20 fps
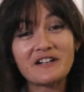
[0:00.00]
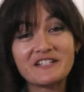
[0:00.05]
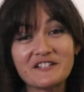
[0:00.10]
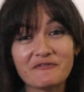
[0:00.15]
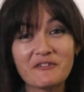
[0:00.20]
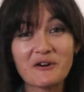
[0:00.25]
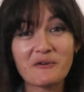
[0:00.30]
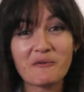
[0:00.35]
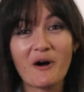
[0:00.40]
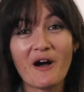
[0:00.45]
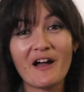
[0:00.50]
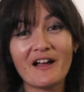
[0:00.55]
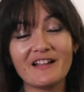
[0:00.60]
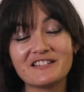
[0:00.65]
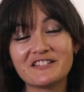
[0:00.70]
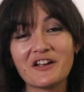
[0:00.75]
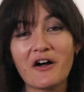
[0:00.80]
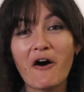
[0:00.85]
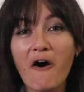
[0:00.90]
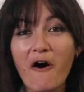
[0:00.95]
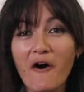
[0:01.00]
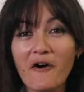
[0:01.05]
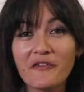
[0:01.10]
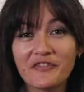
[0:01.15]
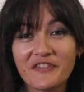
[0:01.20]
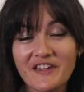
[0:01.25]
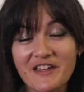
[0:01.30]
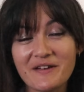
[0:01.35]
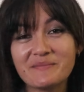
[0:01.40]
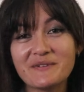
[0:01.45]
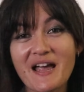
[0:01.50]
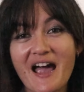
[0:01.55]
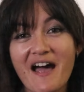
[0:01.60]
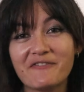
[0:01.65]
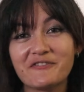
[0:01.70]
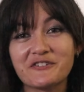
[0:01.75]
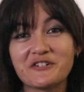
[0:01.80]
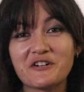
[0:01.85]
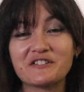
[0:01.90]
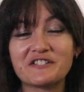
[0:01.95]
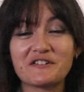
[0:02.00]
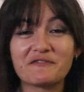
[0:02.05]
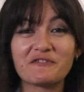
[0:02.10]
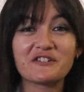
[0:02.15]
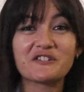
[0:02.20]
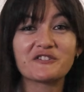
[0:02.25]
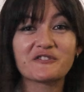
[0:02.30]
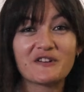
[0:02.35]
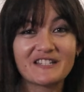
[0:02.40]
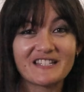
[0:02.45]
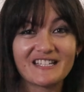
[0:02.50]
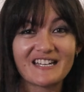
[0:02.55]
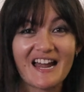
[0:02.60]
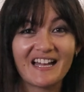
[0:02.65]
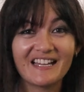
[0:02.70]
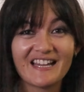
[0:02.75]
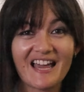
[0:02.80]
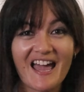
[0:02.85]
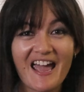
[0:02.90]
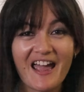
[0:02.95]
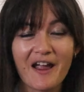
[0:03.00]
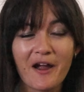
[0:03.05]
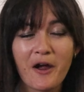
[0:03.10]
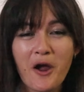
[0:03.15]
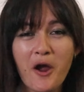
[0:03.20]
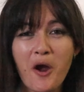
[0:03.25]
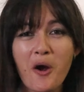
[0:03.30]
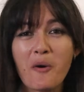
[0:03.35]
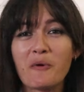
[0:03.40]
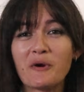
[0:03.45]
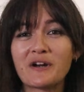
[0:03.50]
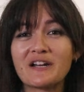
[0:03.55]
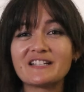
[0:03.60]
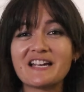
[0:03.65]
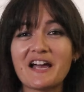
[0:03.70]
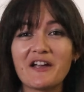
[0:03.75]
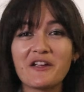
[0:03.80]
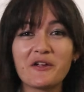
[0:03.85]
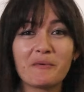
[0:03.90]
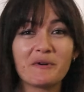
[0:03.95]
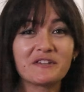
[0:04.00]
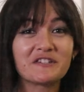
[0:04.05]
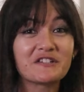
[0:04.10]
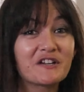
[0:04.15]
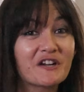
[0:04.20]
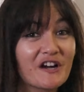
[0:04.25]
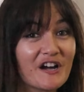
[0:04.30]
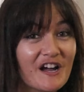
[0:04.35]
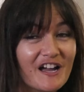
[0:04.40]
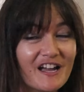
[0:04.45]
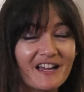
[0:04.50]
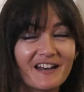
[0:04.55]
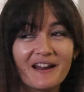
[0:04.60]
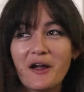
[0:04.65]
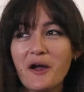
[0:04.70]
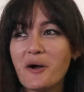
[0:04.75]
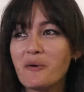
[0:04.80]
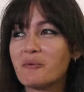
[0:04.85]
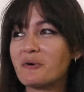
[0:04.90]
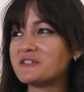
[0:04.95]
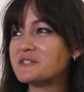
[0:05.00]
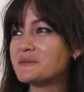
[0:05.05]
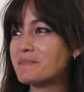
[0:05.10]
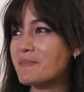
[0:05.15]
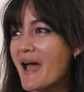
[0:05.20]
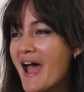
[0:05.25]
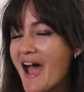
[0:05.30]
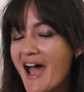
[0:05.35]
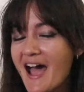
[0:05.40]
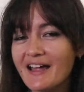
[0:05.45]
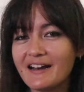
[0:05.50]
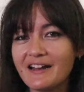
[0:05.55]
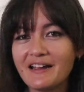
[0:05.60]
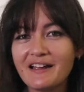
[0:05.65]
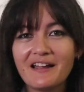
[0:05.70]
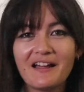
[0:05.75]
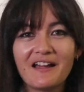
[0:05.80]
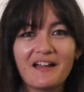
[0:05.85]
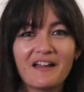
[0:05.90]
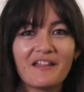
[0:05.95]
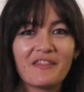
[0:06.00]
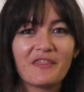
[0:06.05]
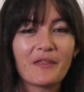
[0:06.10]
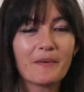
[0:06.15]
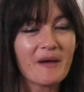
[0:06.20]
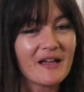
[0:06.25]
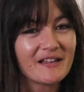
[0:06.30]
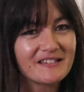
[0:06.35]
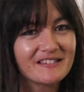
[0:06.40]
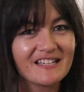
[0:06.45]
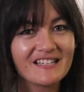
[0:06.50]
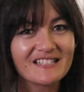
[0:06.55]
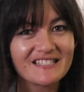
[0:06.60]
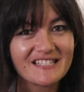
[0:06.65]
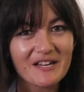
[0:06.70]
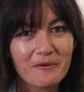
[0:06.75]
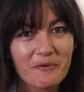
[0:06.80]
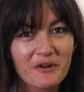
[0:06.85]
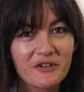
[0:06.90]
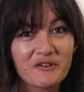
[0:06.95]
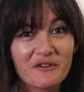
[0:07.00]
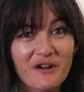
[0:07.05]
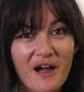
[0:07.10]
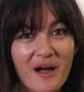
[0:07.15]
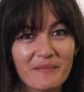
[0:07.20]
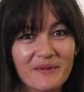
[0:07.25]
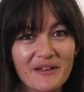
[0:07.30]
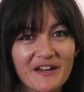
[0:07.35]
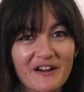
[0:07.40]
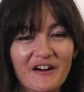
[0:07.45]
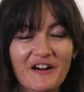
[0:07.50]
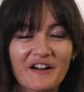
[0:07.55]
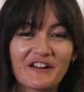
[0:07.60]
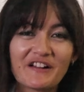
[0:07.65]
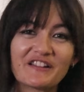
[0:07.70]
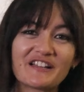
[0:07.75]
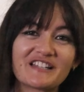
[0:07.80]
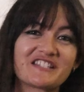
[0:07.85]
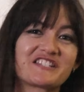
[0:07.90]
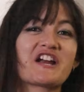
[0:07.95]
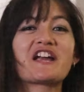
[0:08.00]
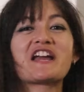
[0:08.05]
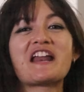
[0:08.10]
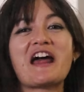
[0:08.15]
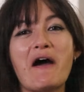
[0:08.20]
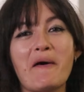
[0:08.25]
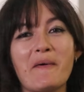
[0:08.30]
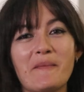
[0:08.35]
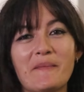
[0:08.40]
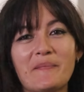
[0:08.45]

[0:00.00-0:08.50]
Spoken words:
different ones, all themed after different streets in LA. We're going to tell you what's good, what's bad, the best things to eat when you come here. Let's check it out.